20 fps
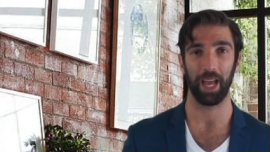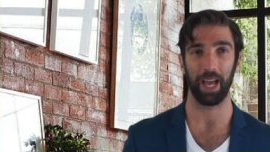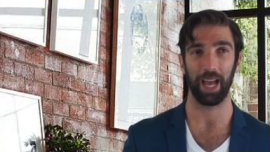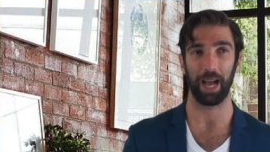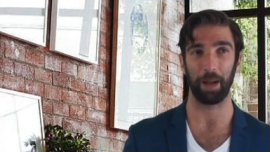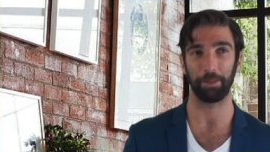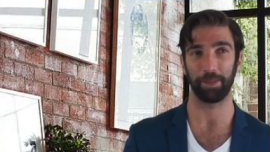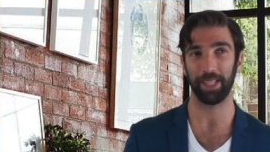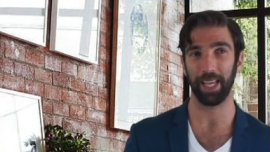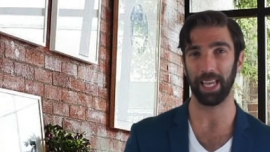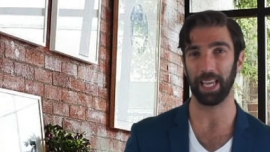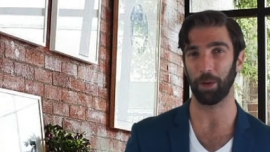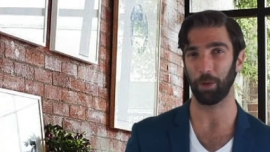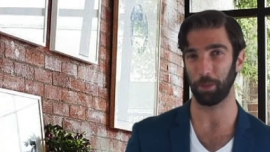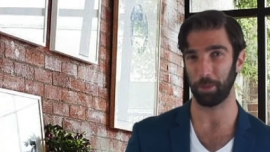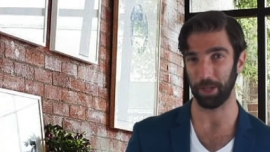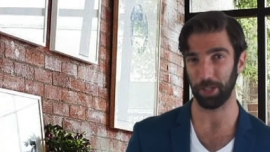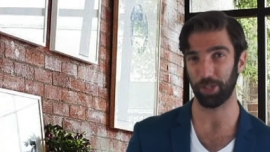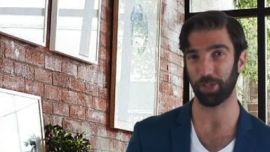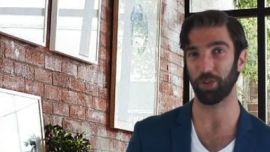I'm saying it
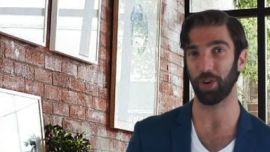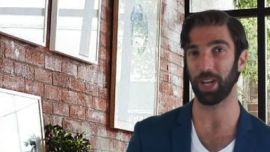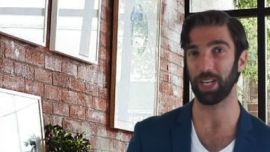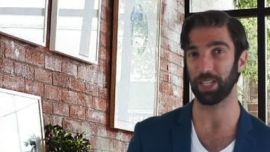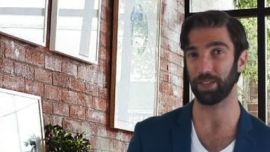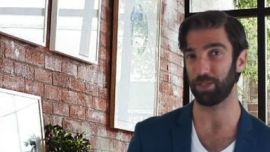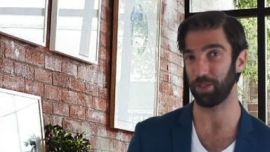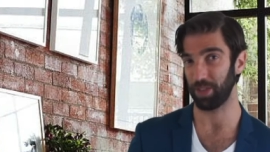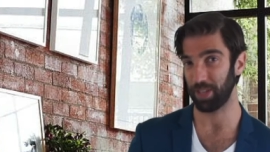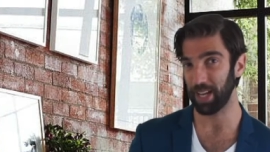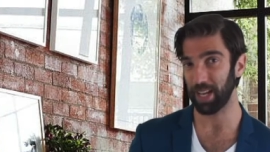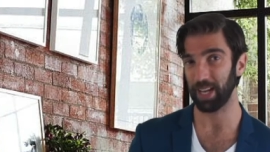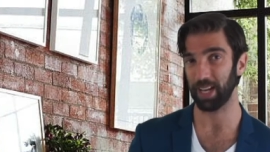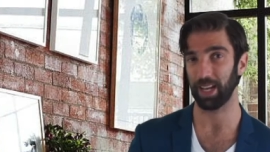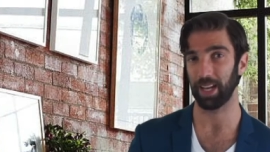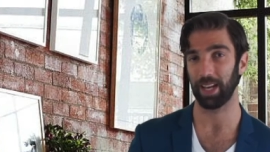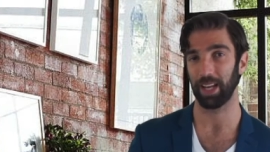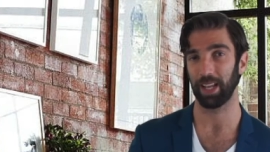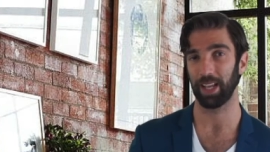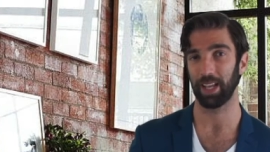would be strange if you
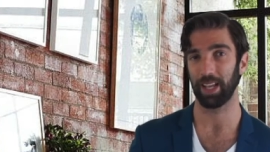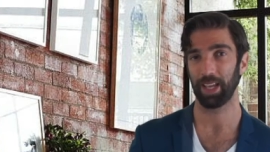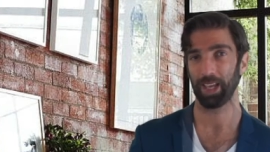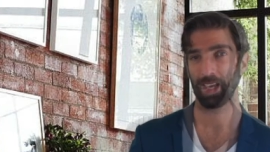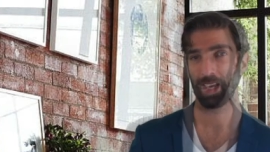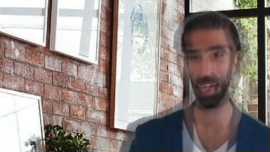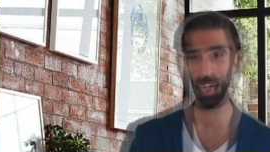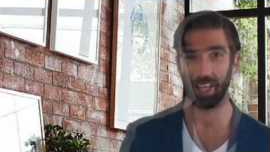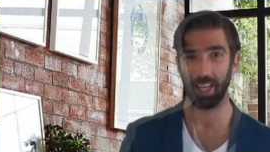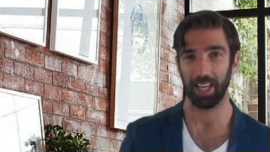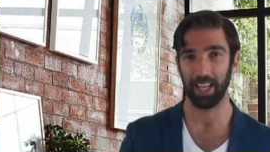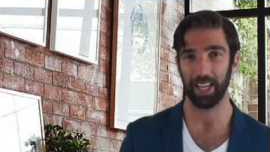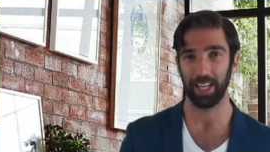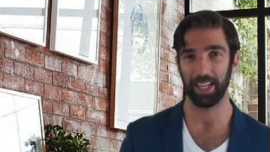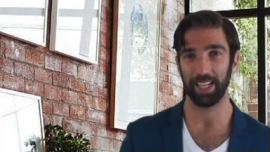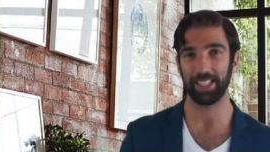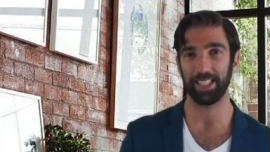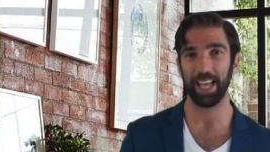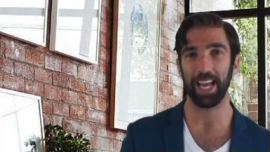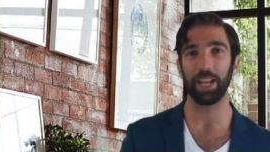didn't.
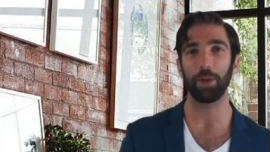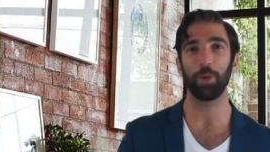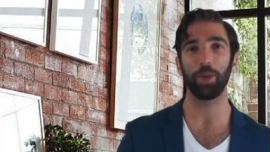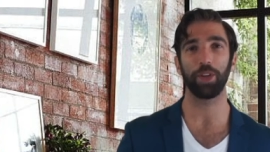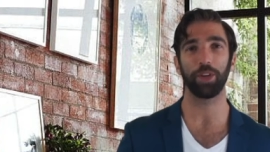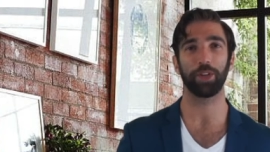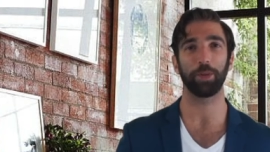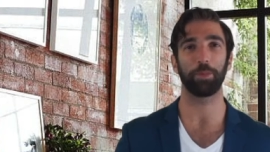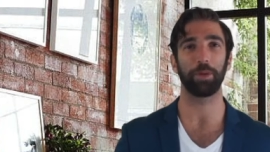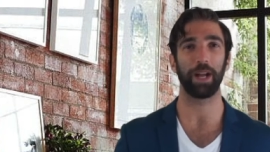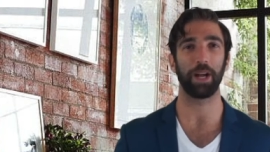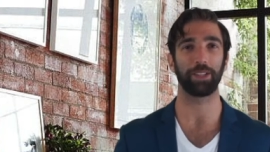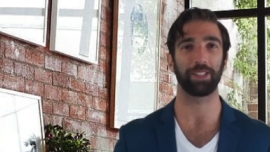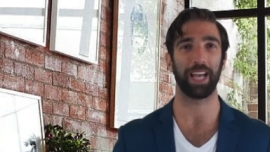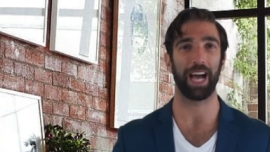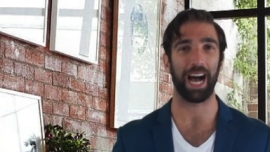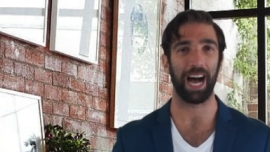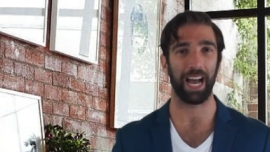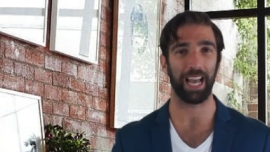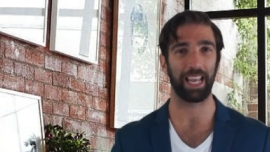Deciding whether to pronounce
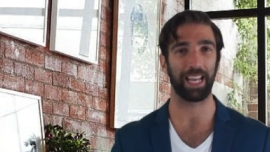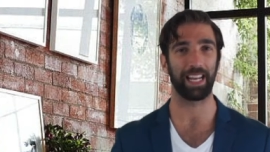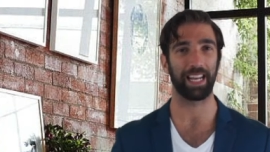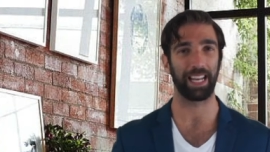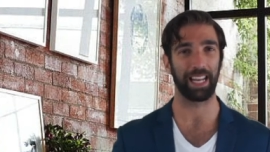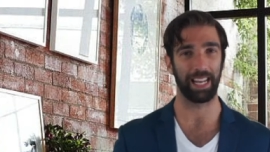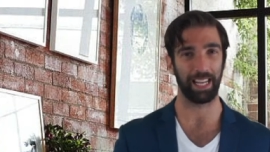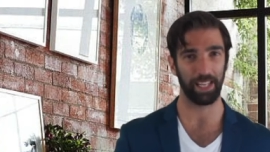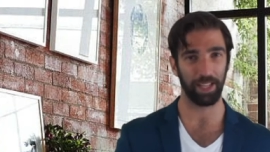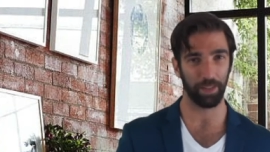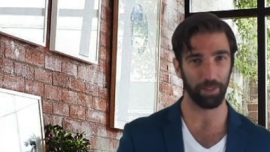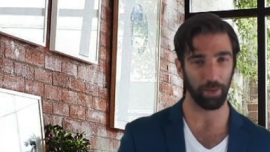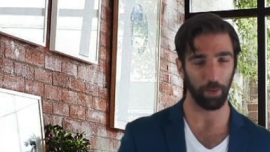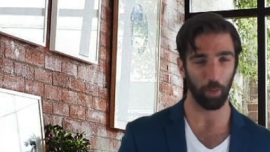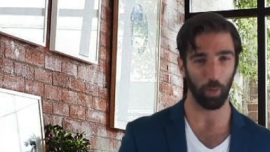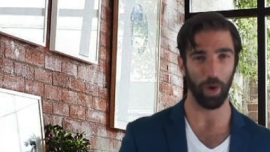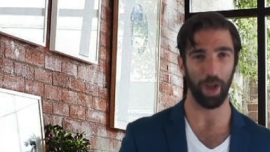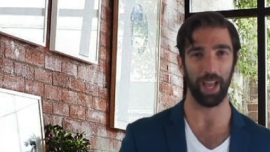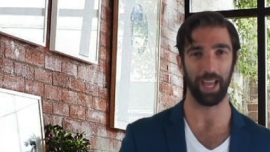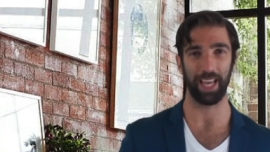ayin in a different
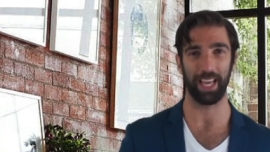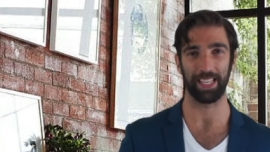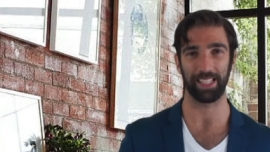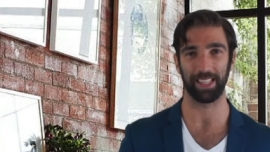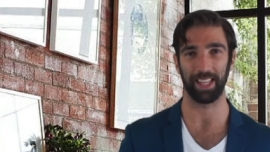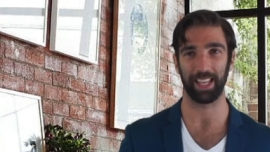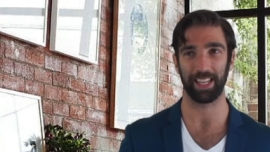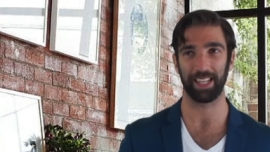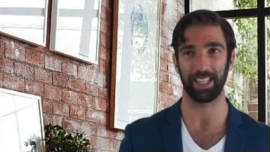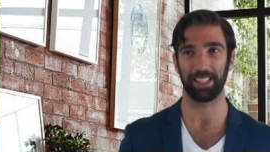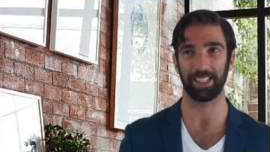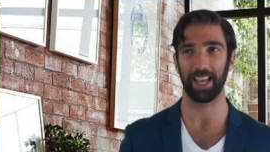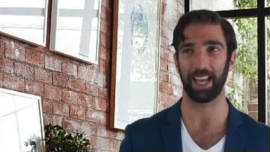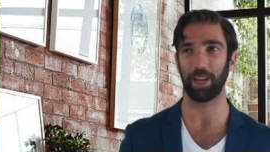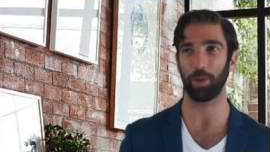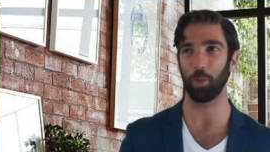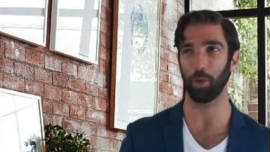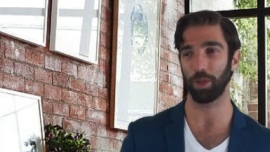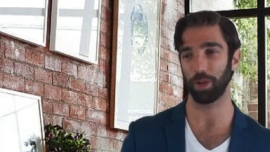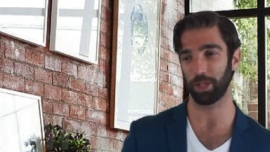way is like
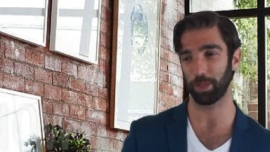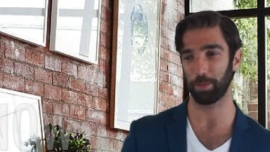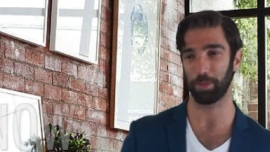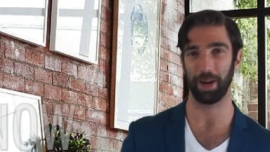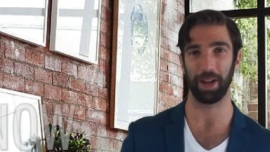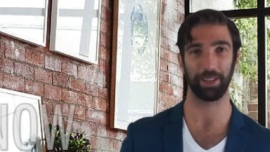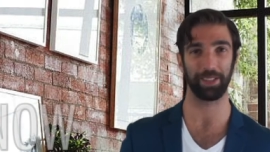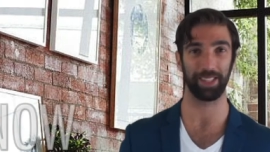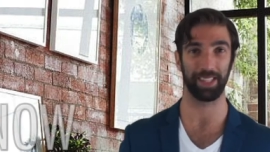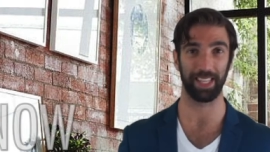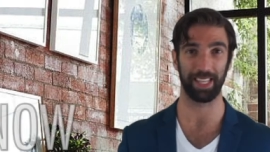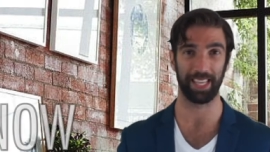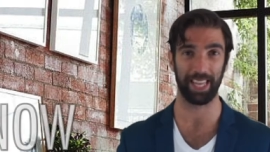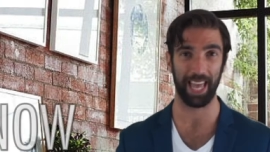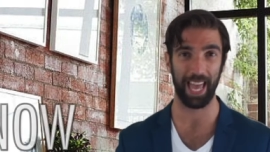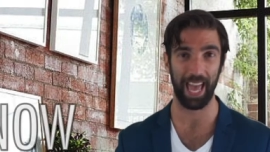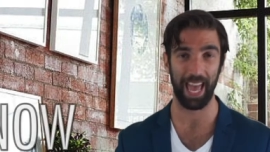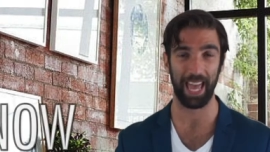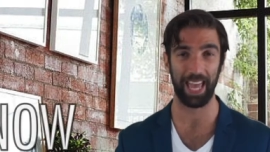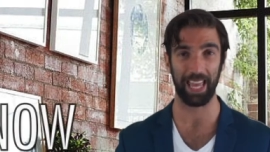deciding whether to pronounce the
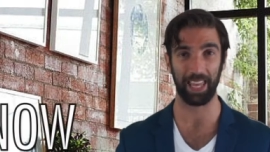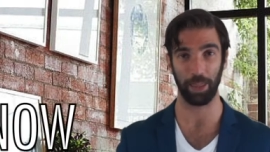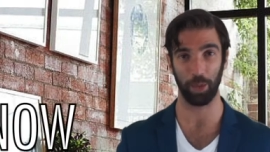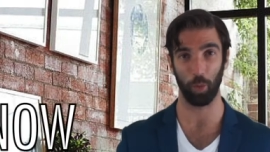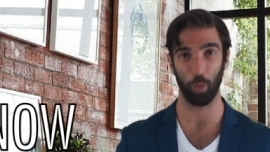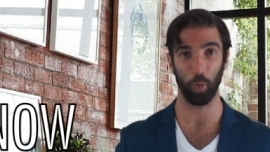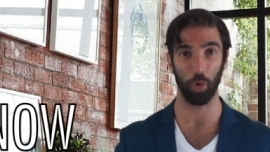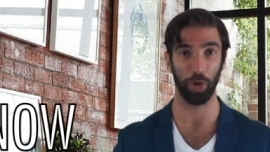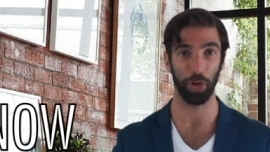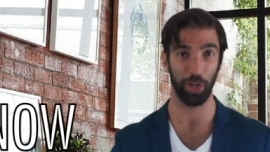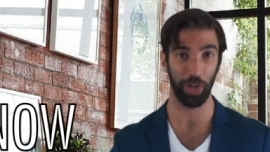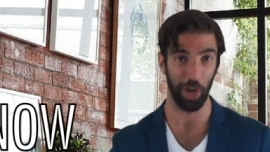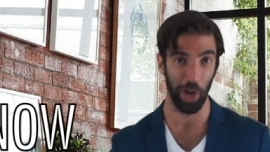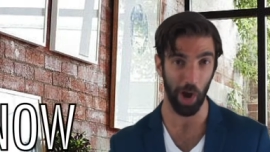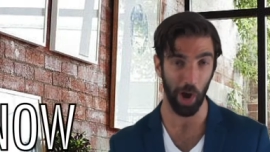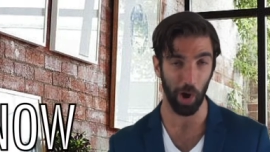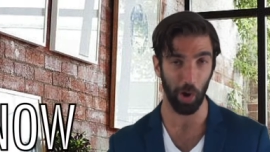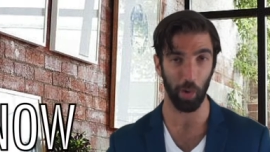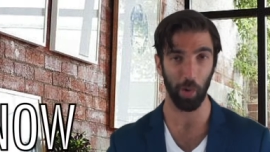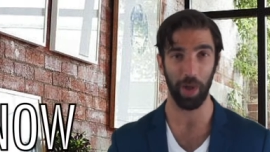K in the word
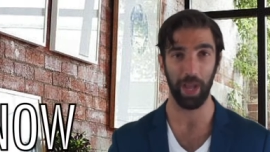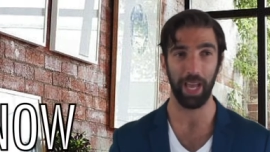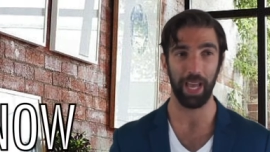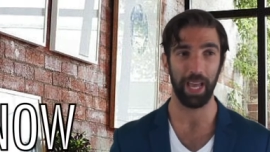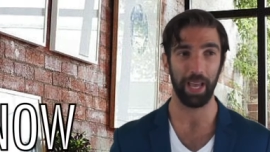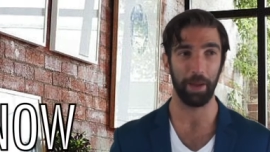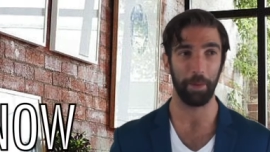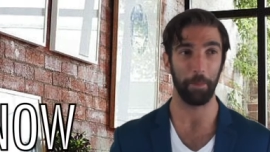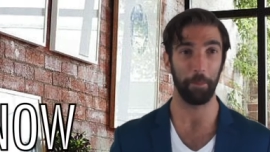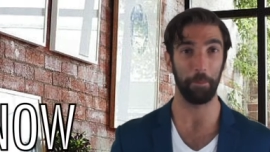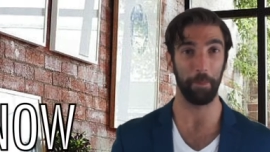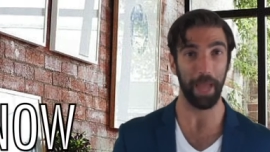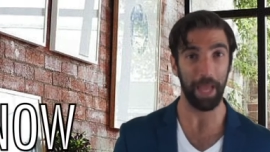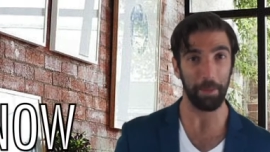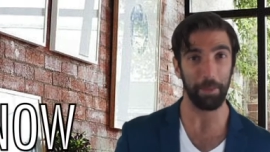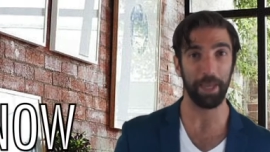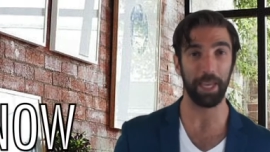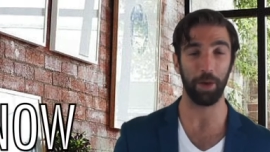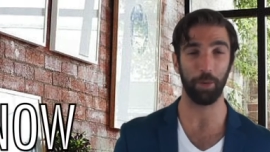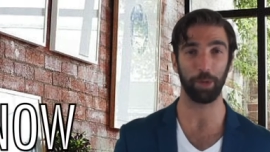no.
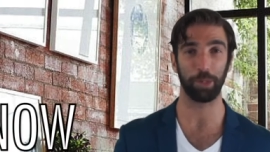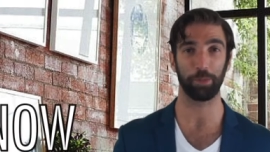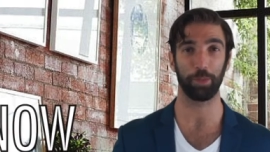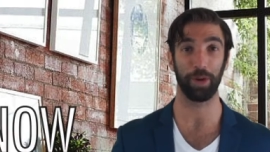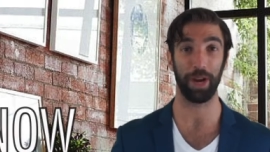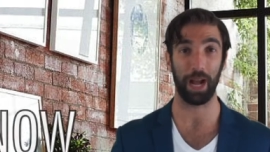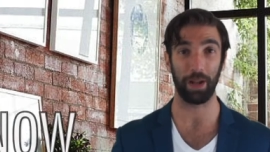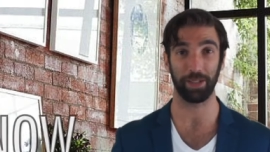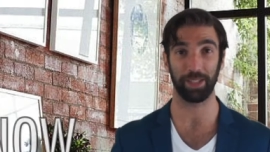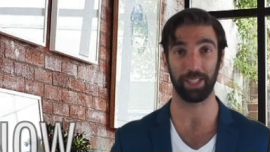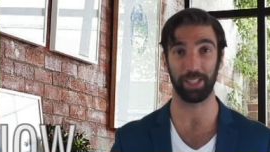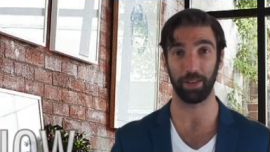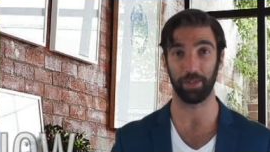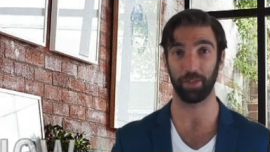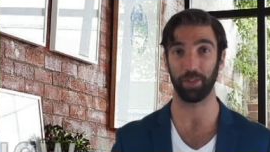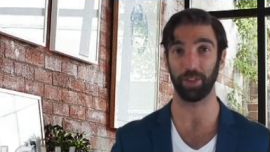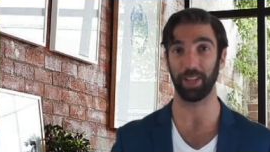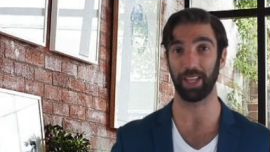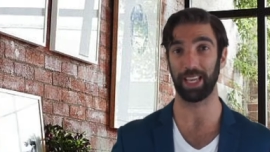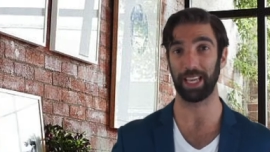Maybe it was pronounced
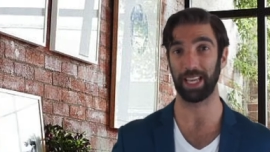differently